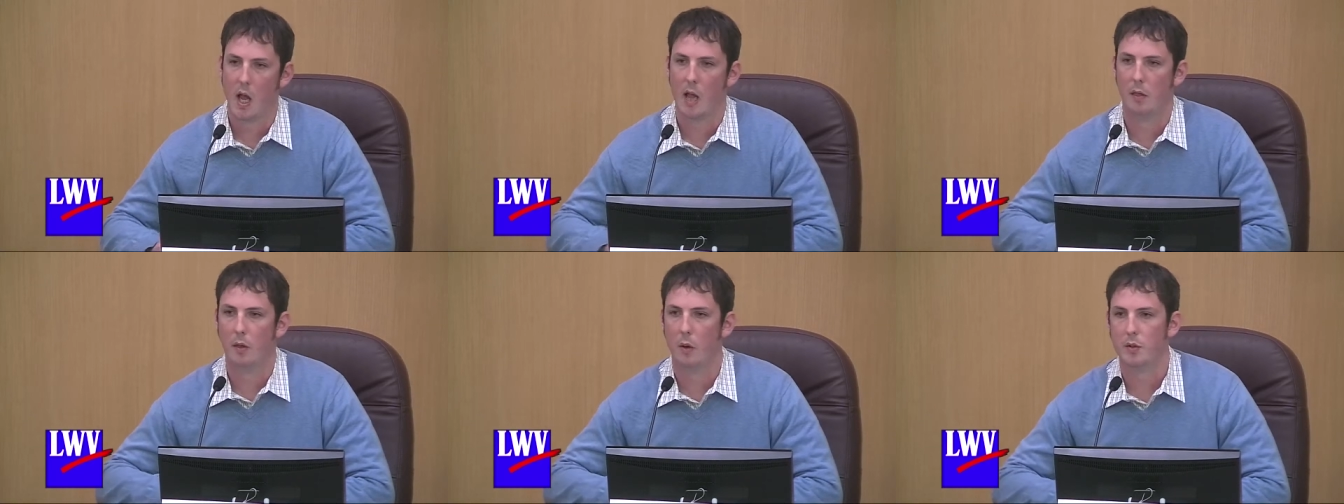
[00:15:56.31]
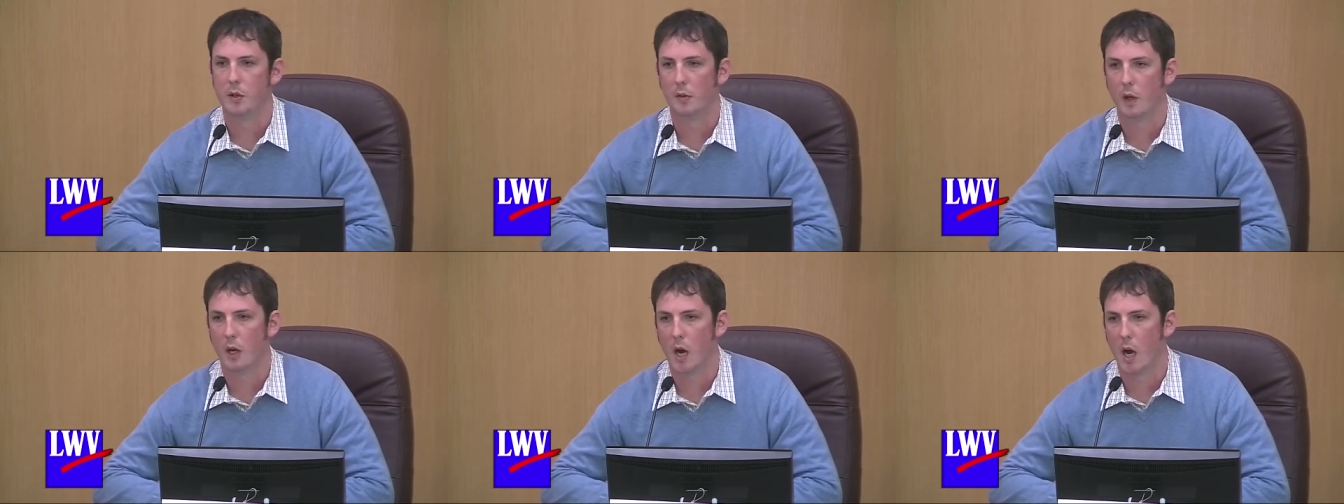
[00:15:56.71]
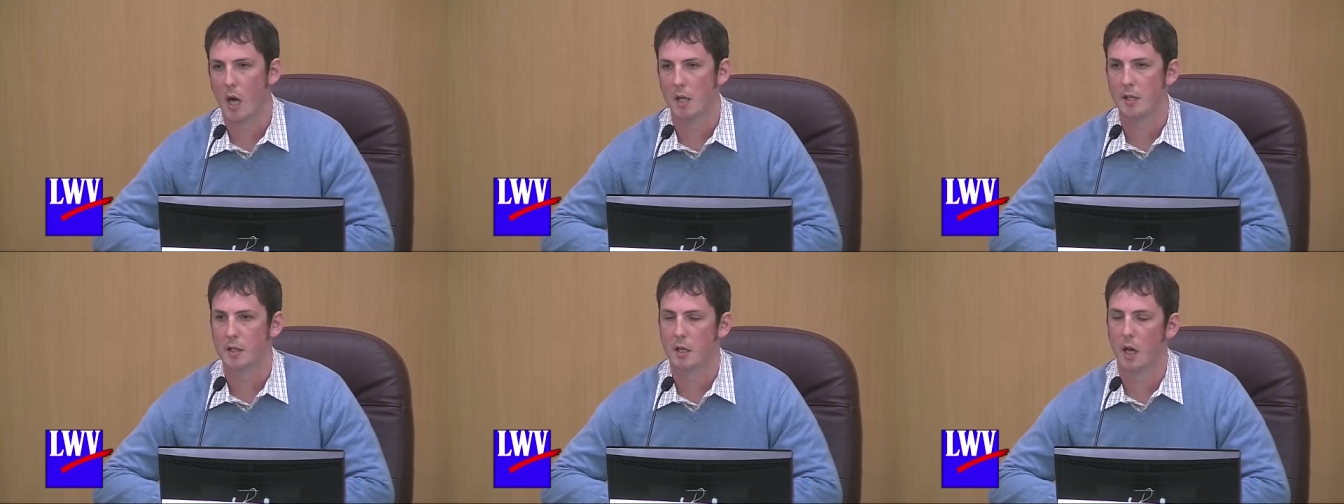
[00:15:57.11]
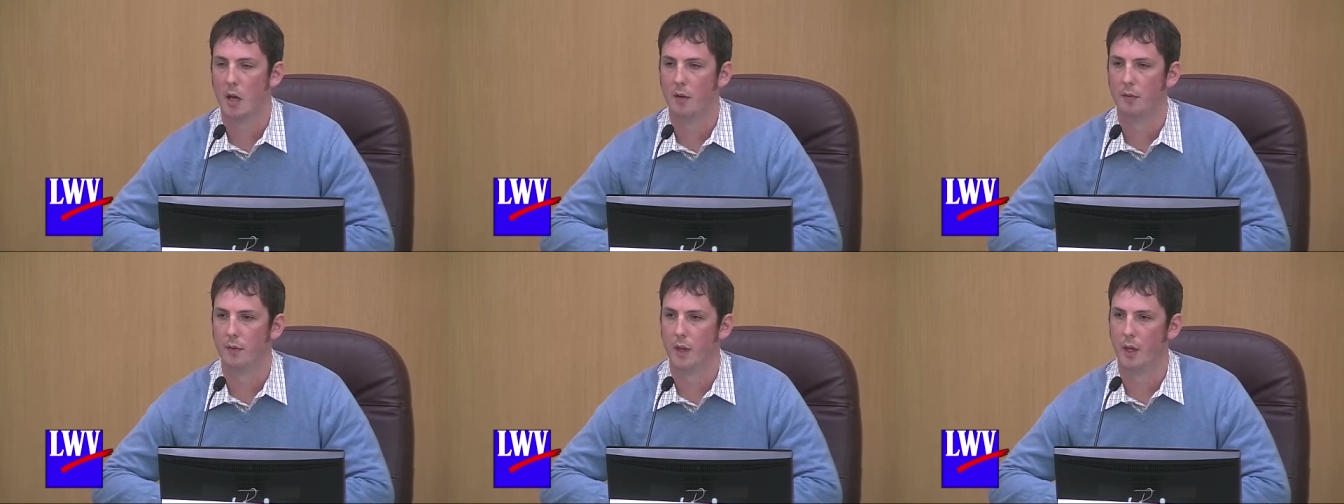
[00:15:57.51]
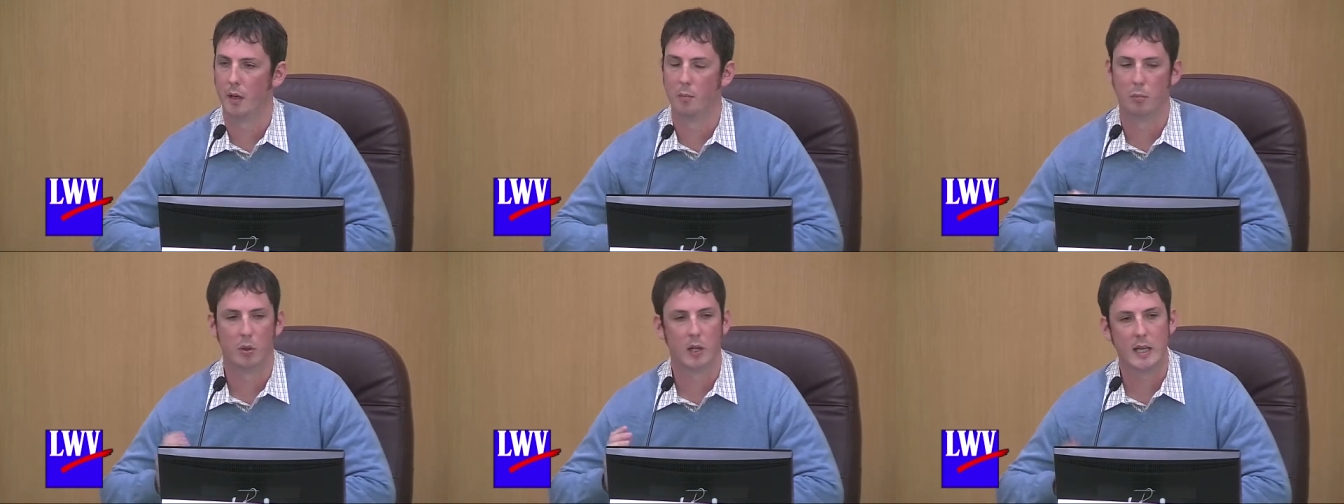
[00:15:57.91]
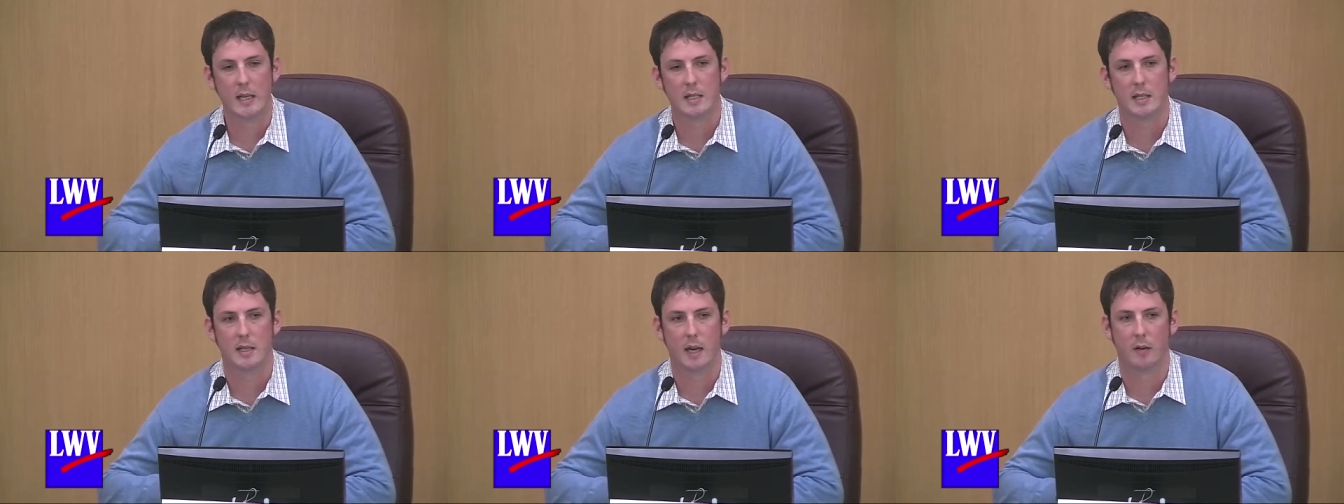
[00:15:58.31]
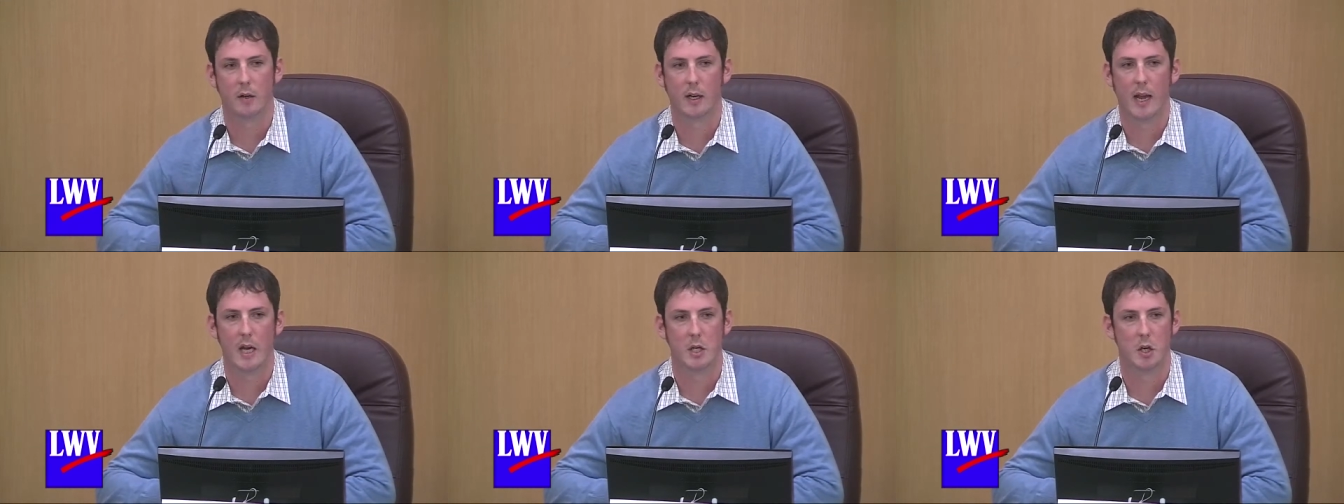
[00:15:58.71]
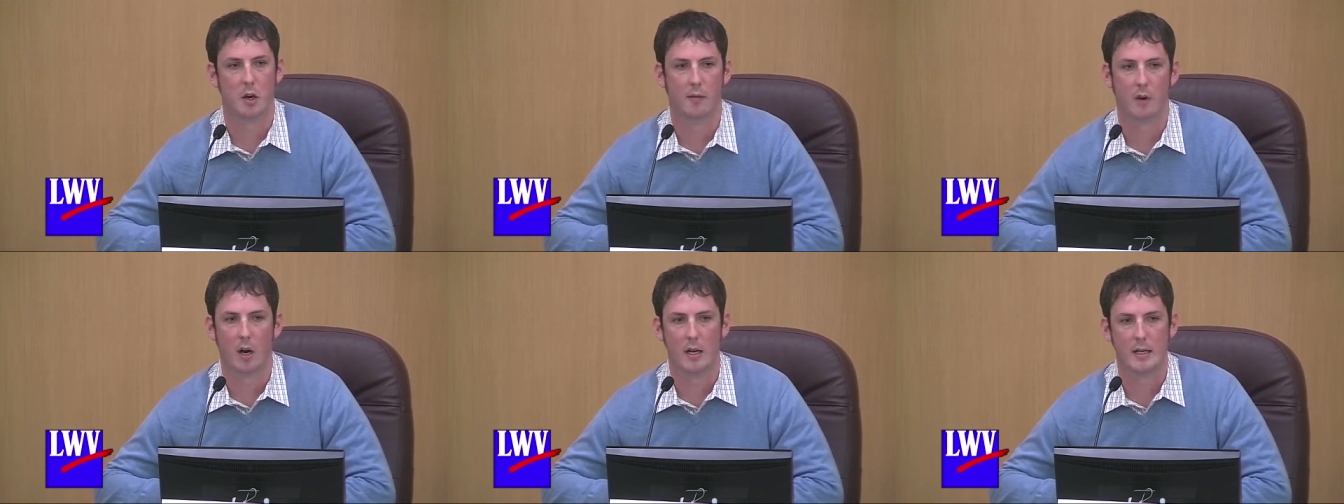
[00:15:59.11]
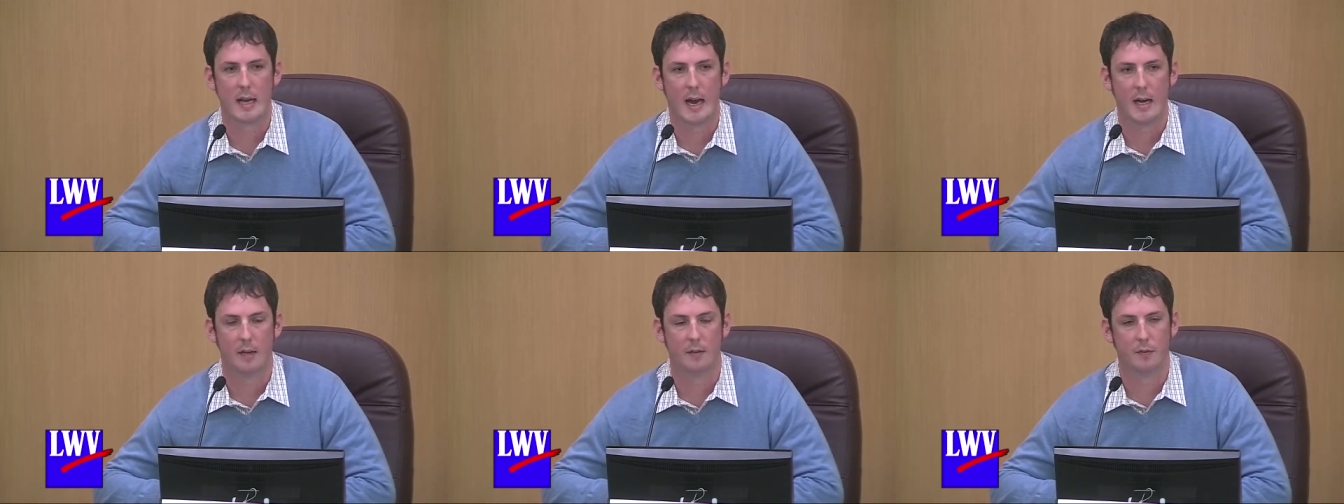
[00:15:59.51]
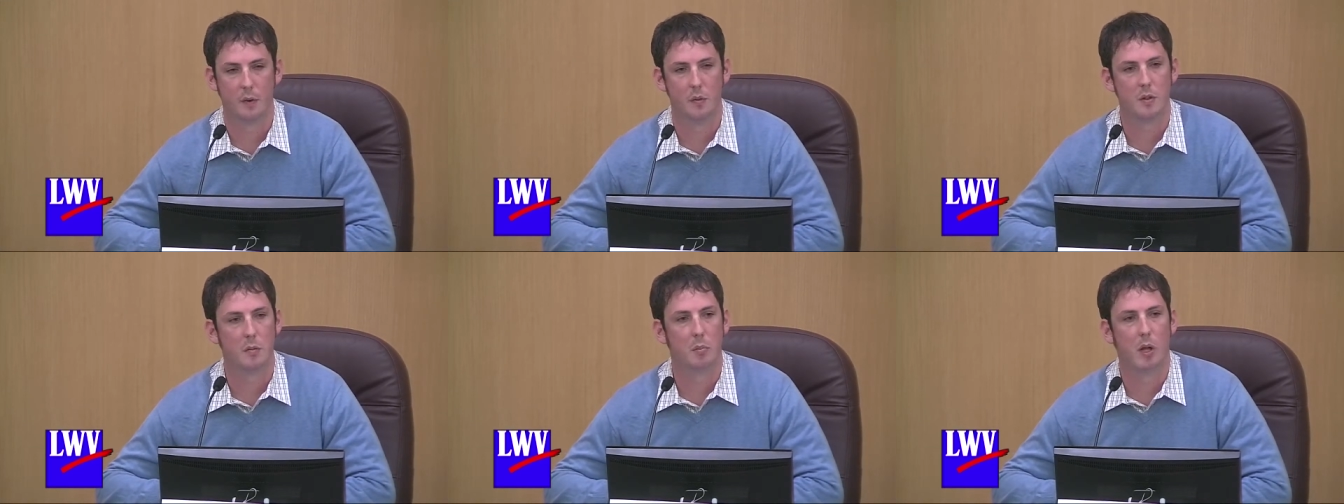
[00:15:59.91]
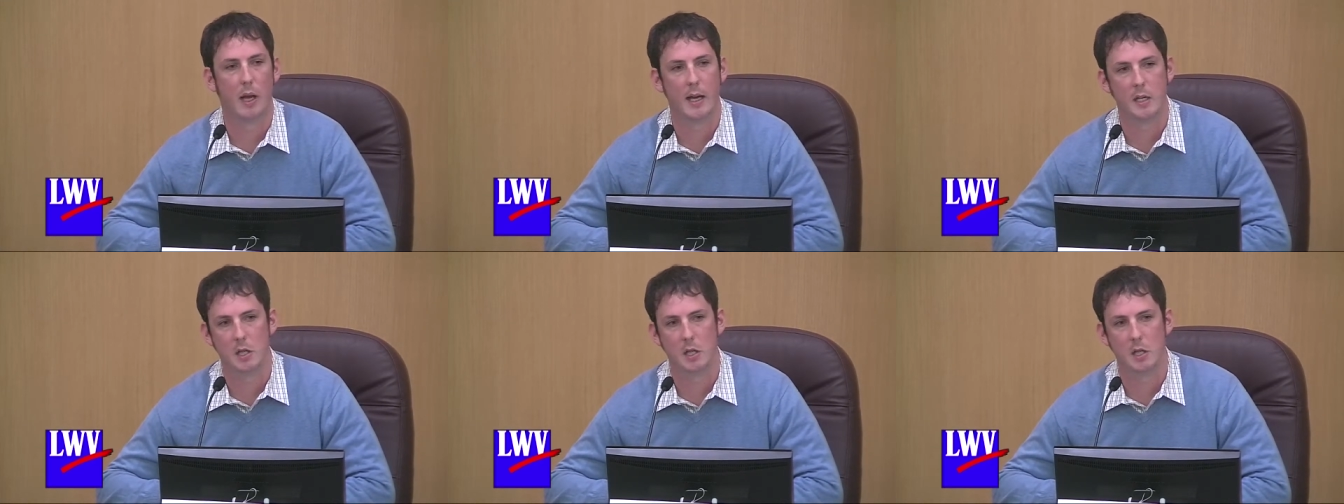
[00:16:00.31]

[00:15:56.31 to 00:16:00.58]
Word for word: And those are the cost of the complete segregation of our entire food supply